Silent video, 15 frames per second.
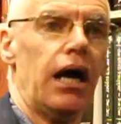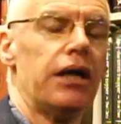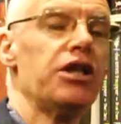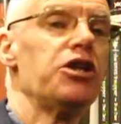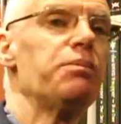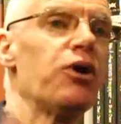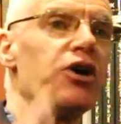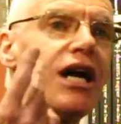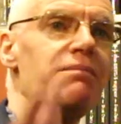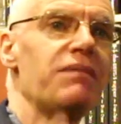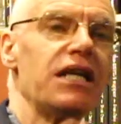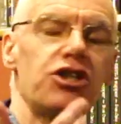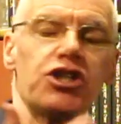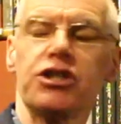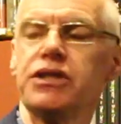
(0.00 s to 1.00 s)
And in the book I
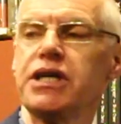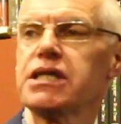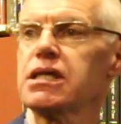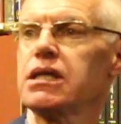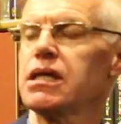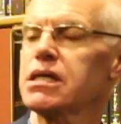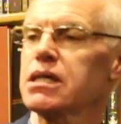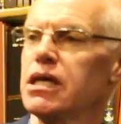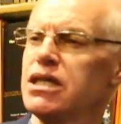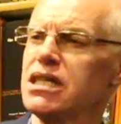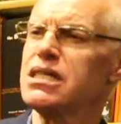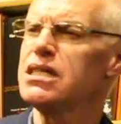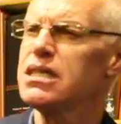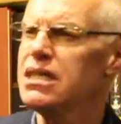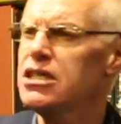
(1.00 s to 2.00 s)
mention this and I say, this is